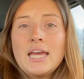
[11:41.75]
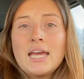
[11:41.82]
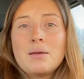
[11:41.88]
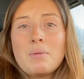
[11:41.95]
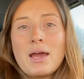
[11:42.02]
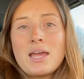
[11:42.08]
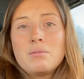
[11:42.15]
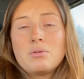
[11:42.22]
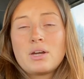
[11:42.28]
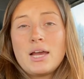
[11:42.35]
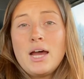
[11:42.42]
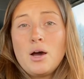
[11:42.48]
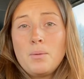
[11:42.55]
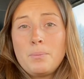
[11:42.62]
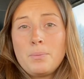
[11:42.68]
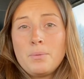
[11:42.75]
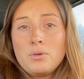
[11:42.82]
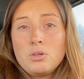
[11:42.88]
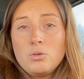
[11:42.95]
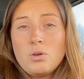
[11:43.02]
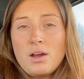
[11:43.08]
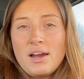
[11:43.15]
am I able to help
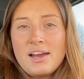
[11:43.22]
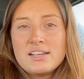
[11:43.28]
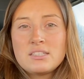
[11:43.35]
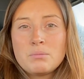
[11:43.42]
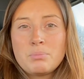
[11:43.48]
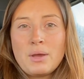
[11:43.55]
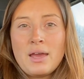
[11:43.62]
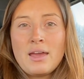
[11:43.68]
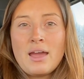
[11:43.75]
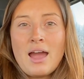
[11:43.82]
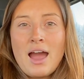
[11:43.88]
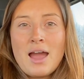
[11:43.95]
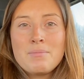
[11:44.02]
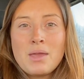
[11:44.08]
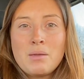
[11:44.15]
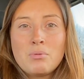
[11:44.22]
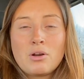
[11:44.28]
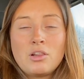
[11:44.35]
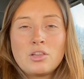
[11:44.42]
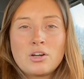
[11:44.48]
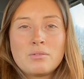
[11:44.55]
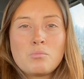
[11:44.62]
you guys, but I'm able
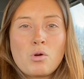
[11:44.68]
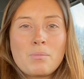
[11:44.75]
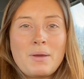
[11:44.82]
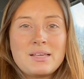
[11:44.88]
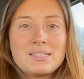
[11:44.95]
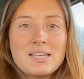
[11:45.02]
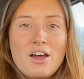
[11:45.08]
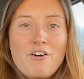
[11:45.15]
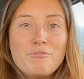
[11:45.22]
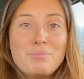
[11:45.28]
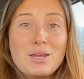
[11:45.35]
to learn more myself,